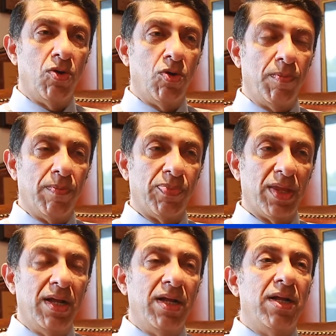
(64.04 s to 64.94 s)
home?
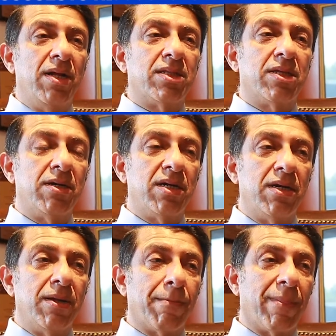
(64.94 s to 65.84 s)

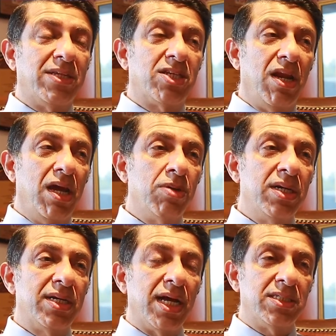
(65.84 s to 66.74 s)
Third, it's a
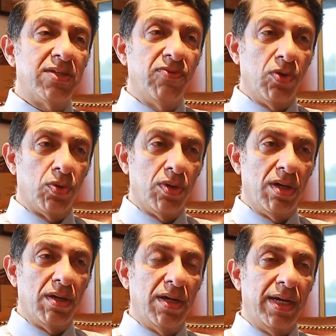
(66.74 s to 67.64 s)
labor intensive
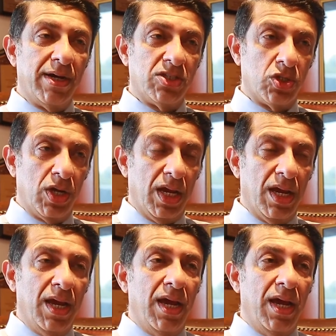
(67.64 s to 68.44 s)
industry,